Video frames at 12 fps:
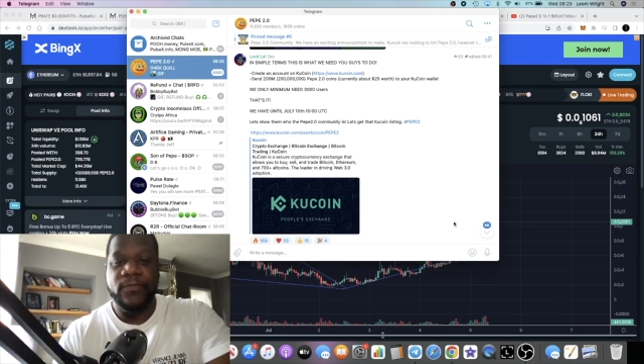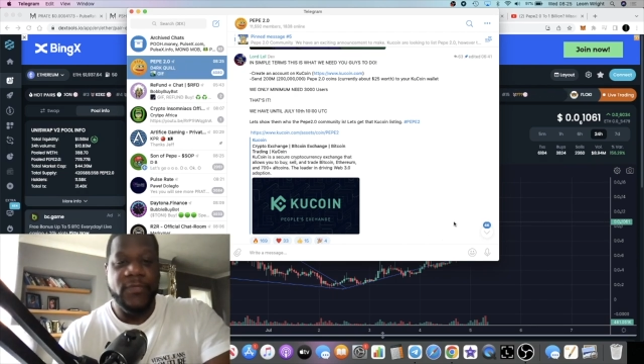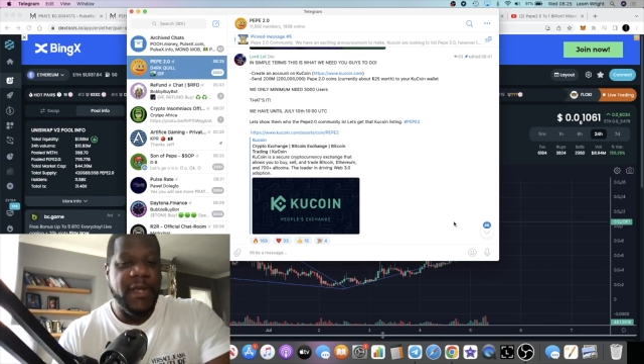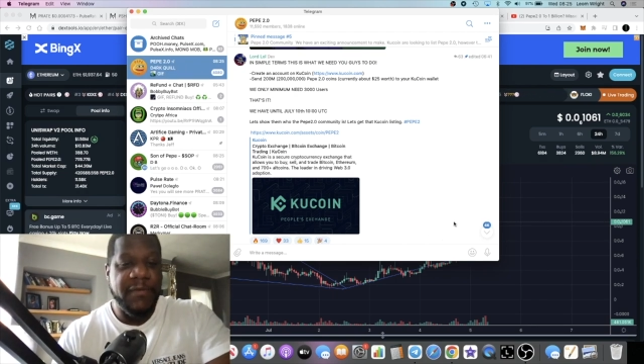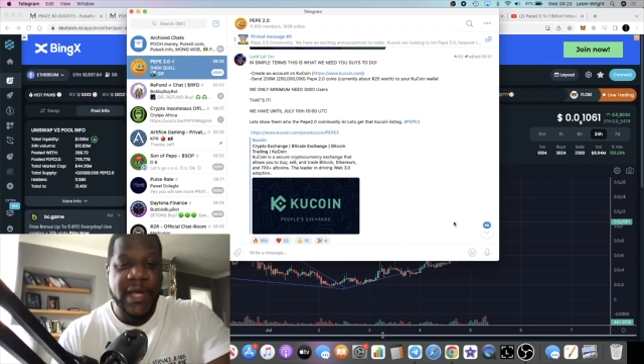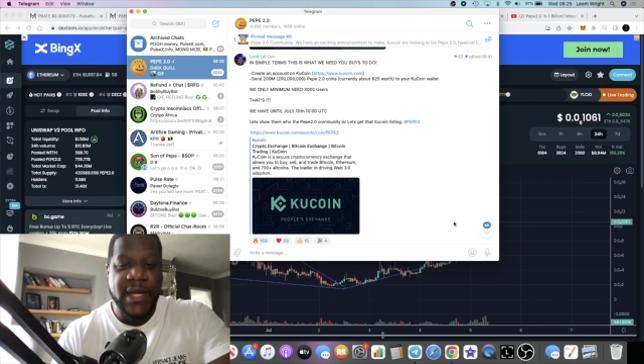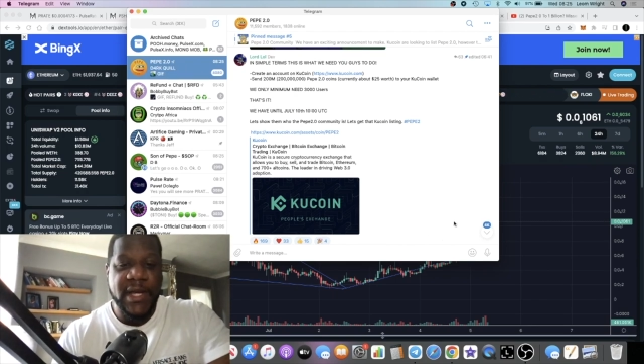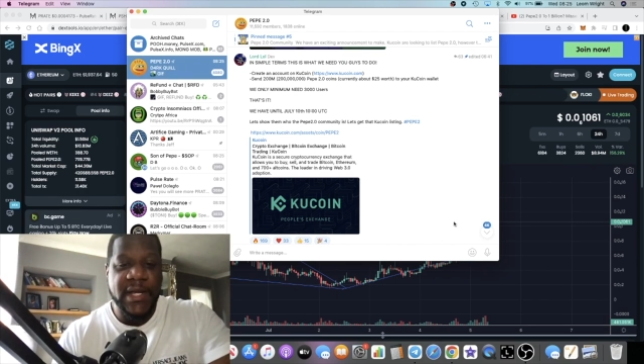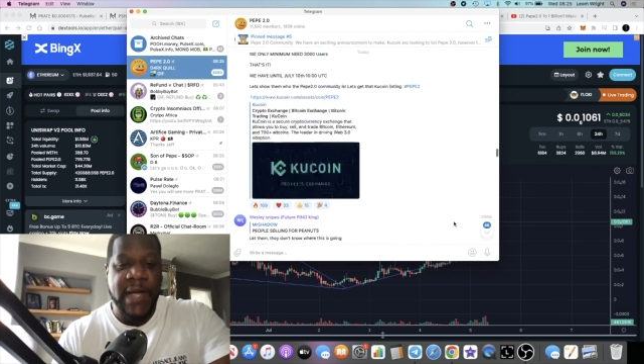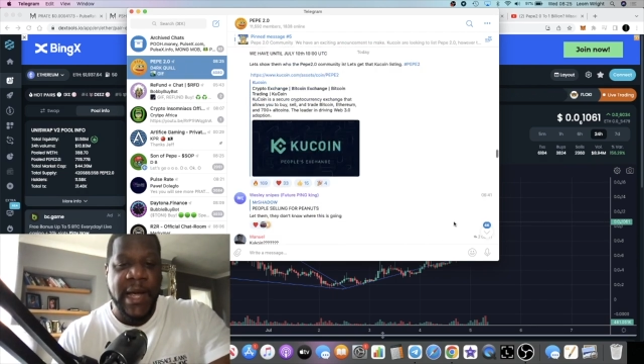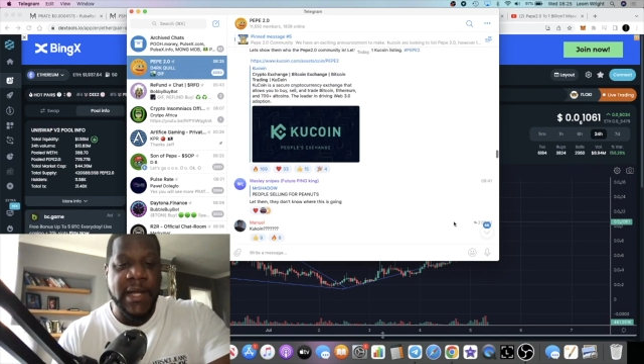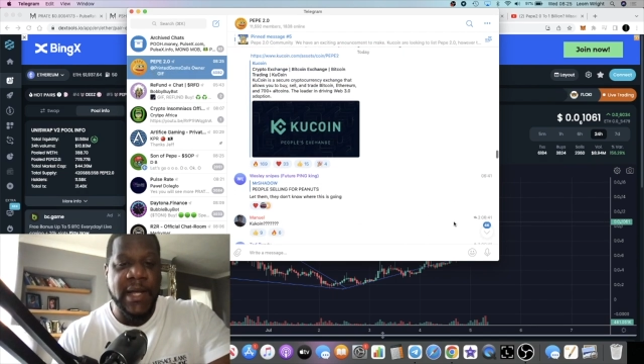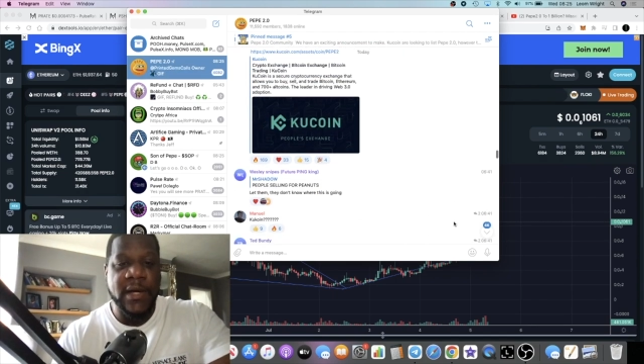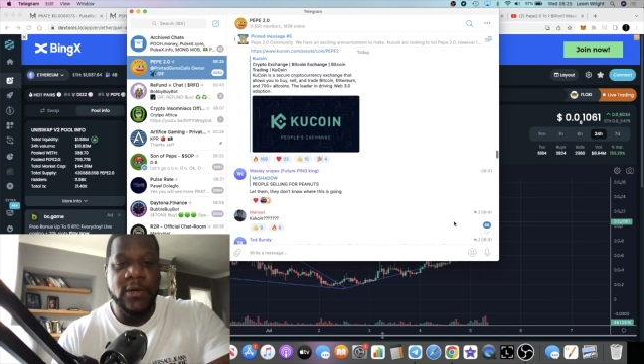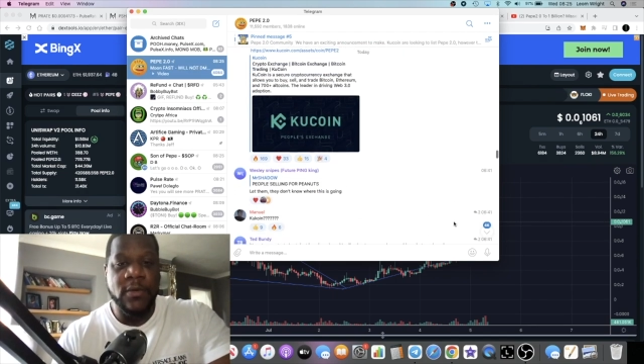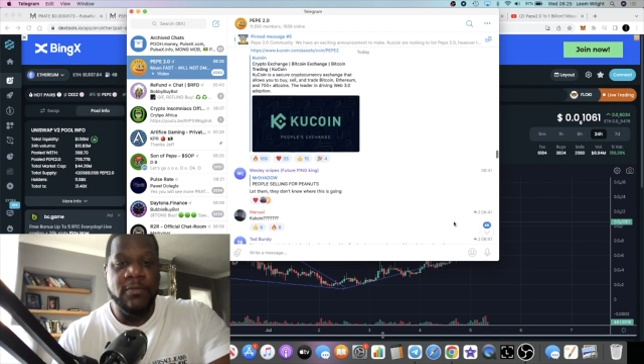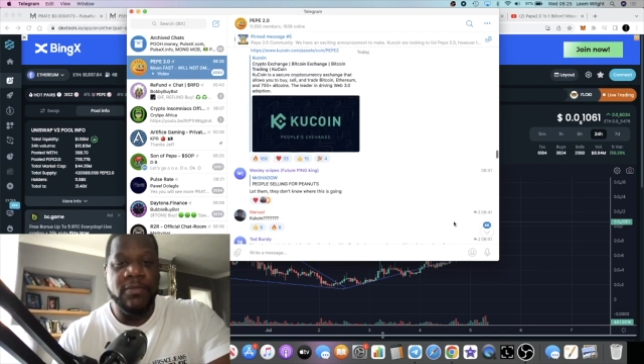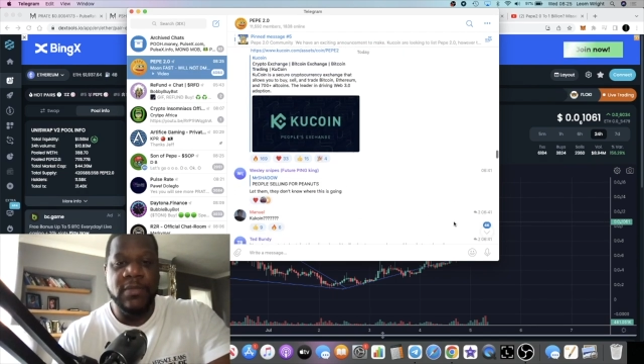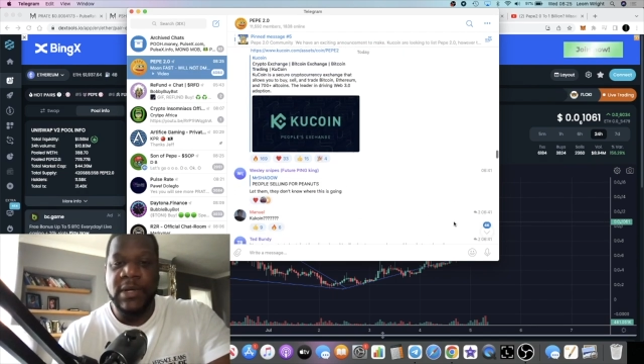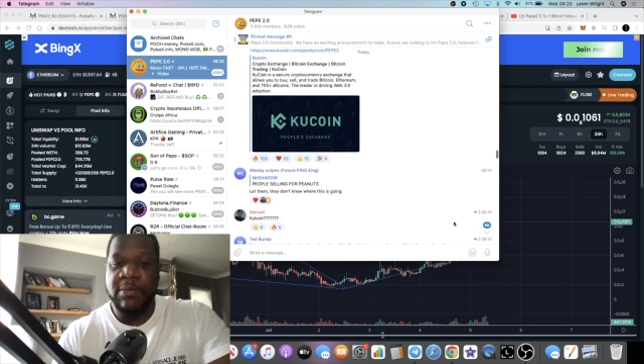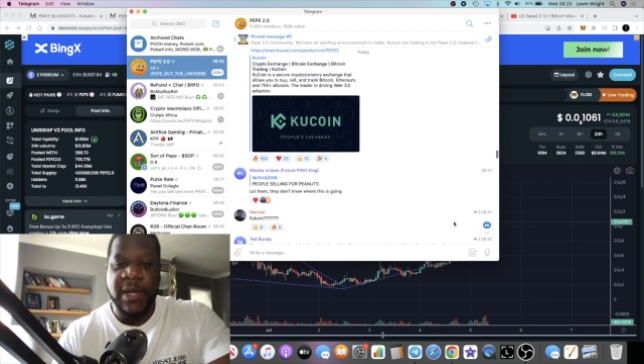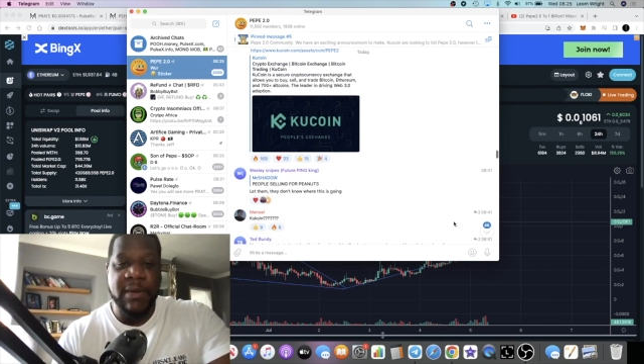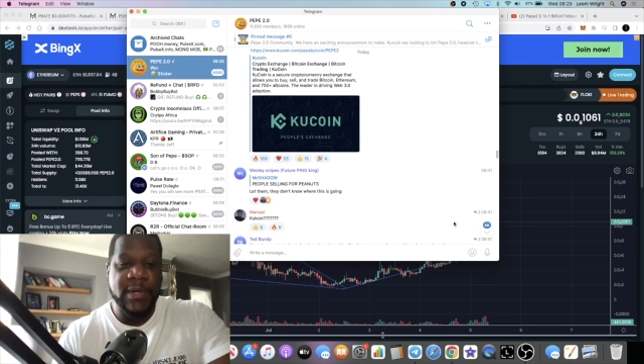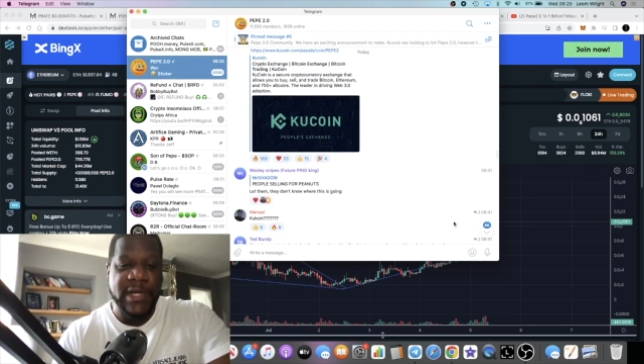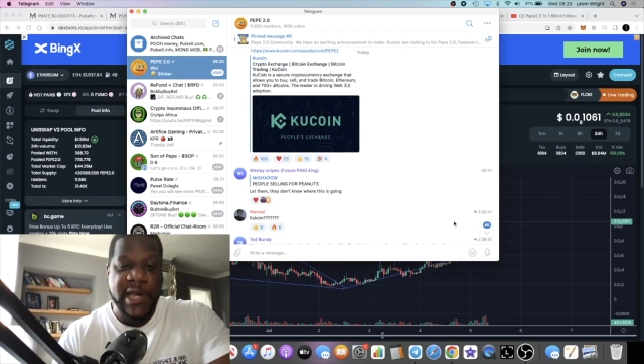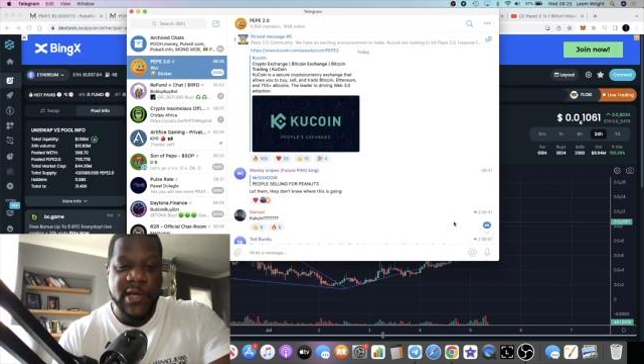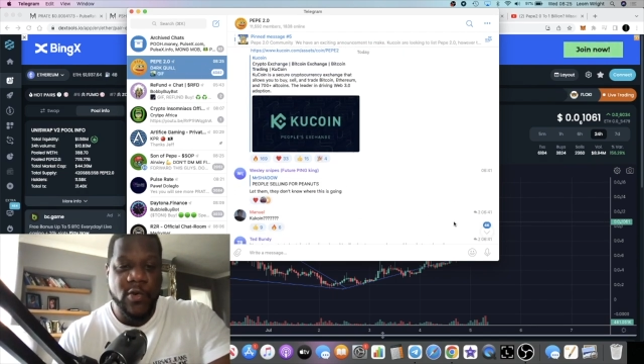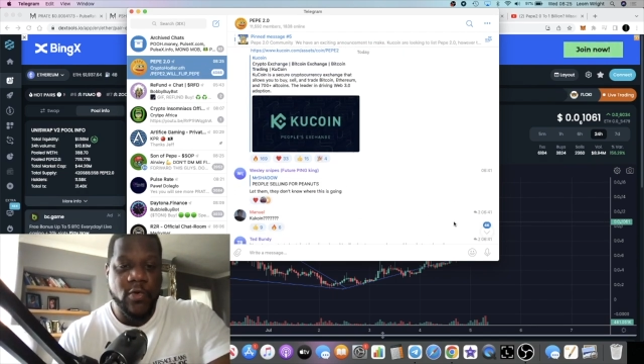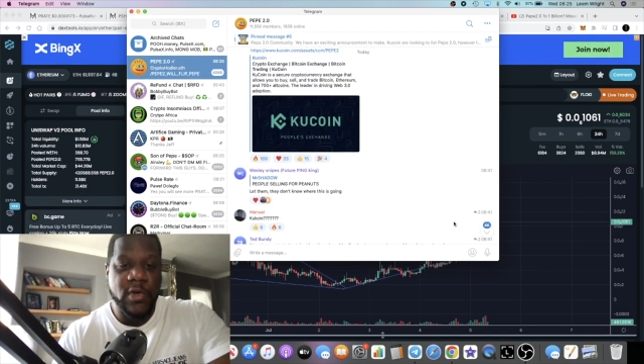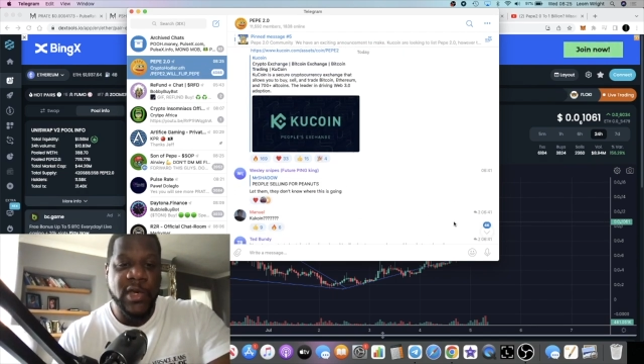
If they did that, that could be a potential